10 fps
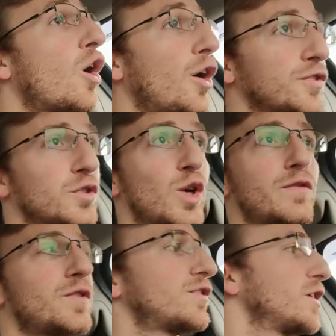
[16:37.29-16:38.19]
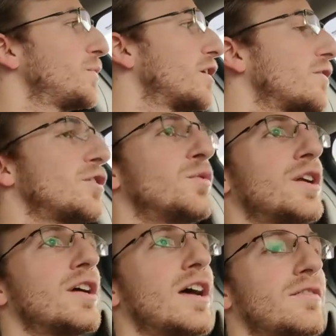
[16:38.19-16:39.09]
Also great for sleeping if you
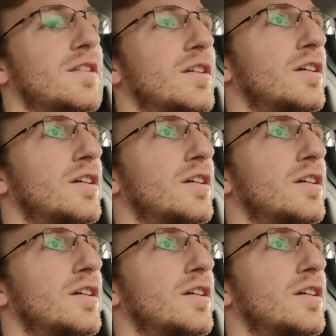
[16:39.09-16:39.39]
want to have